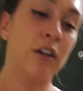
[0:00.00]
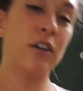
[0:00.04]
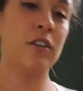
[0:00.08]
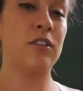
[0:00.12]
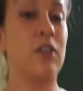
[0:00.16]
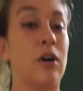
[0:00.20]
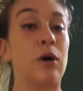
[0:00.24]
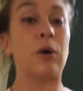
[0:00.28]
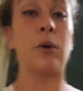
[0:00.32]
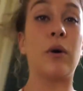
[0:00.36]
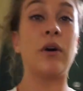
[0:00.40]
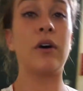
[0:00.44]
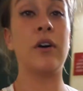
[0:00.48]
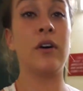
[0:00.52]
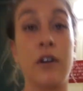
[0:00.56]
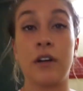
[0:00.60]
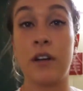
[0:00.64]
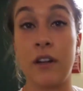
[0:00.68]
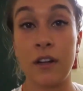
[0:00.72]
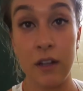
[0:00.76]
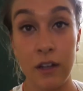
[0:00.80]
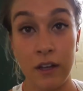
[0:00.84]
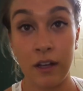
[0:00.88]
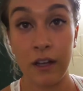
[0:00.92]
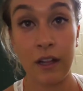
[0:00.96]

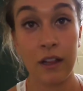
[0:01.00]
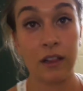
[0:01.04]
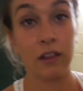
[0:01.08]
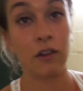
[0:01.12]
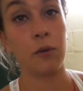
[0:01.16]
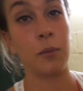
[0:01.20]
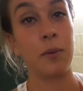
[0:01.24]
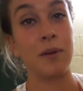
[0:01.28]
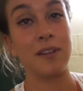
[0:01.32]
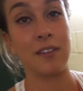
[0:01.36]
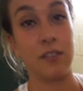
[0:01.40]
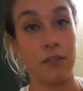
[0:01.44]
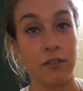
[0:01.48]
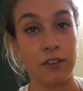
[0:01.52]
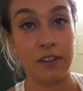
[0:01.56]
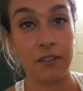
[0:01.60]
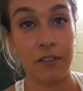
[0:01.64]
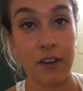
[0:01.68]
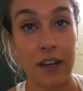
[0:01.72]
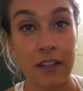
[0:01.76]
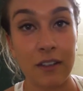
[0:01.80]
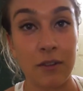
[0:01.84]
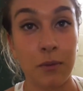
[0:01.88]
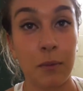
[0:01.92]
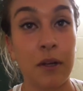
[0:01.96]
So little piece of
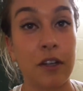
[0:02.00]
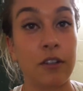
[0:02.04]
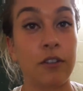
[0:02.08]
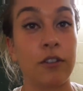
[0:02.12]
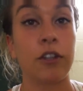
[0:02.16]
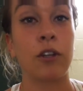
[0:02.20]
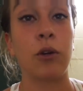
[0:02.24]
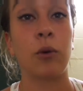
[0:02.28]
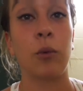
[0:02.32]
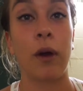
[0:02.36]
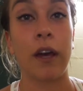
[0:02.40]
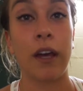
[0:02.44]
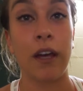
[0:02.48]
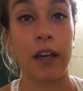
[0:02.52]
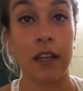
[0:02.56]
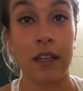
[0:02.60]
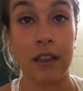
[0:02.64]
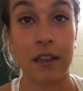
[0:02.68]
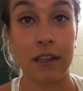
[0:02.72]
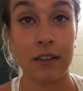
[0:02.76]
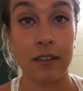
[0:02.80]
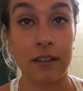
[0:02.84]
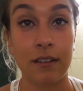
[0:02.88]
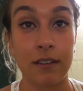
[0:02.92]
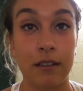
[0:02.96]
advice, make sure you wait at
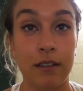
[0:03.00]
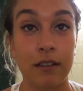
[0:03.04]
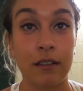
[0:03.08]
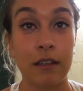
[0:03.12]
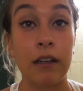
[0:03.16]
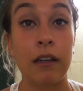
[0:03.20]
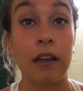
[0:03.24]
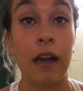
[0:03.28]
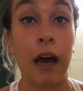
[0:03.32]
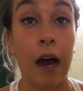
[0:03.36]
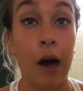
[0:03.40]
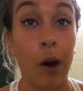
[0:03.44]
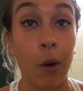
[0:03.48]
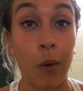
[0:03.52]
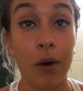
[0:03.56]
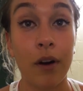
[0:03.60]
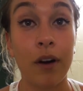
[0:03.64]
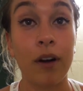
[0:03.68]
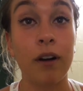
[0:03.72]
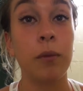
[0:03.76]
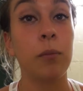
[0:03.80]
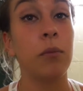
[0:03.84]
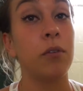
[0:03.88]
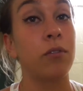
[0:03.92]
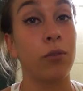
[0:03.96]
least an
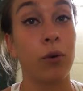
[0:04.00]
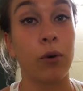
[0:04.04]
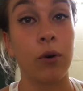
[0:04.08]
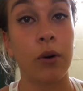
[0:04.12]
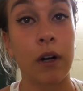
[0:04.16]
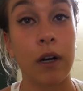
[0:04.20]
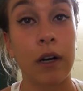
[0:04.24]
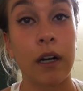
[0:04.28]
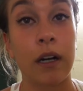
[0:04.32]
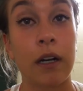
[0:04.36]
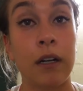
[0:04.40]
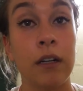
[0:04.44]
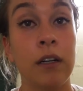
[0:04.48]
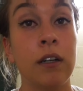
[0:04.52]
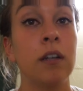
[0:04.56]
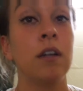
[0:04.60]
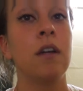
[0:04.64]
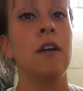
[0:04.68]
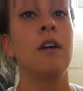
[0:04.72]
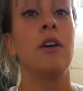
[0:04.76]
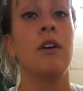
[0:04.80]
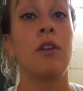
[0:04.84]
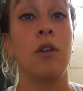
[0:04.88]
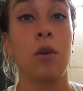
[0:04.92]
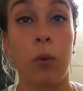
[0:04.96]
hour before
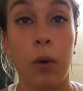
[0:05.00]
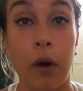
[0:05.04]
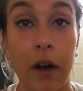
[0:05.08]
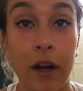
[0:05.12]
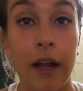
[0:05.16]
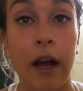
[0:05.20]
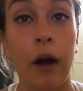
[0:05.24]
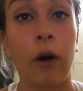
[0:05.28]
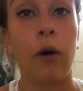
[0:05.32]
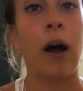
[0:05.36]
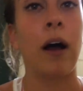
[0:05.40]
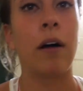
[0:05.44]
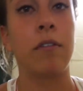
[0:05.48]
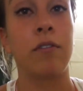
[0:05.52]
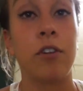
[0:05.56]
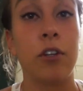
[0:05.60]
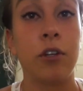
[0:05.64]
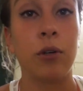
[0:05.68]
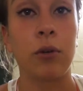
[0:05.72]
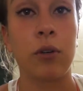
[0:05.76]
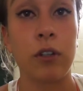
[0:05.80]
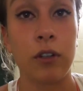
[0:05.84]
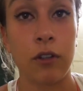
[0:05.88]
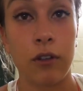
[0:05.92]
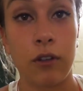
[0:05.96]
you work out after
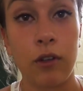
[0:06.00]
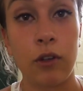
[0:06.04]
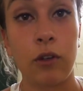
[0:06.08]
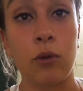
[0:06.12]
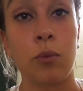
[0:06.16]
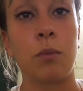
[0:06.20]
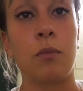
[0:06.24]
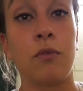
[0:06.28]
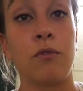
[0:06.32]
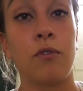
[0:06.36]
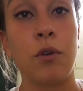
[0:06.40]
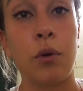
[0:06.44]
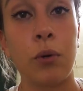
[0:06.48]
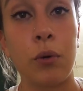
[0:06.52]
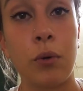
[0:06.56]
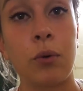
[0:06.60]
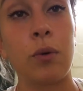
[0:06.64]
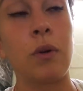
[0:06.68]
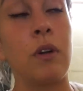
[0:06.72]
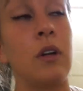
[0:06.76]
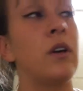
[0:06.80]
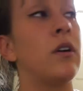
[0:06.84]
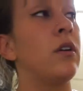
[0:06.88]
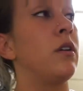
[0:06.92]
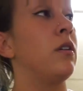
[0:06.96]
you consume
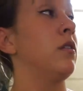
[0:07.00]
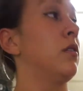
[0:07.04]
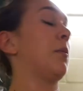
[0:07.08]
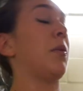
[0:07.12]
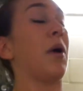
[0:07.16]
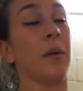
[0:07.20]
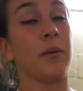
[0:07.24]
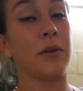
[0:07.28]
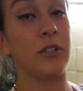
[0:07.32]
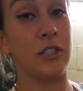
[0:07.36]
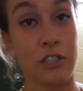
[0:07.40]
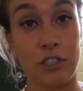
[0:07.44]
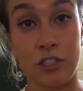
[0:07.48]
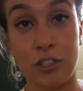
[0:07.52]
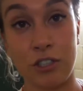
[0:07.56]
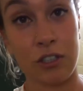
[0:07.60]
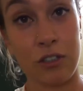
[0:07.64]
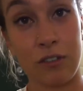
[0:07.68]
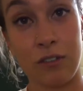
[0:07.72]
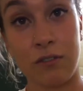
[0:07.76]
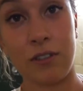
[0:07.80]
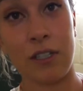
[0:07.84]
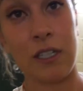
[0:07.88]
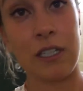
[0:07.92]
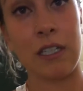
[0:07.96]
food. Probably just
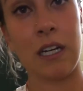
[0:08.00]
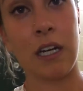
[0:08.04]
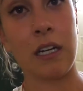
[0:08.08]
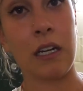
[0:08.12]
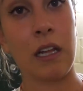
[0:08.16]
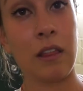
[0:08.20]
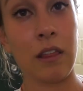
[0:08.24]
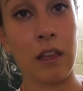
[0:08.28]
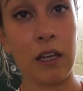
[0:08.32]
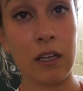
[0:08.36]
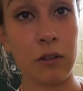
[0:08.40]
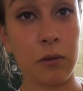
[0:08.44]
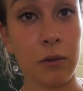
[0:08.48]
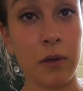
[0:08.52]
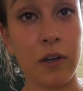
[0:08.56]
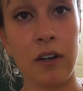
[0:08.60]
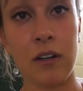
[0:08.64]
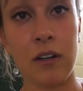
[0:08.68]
shouldn't have eaten anything, to be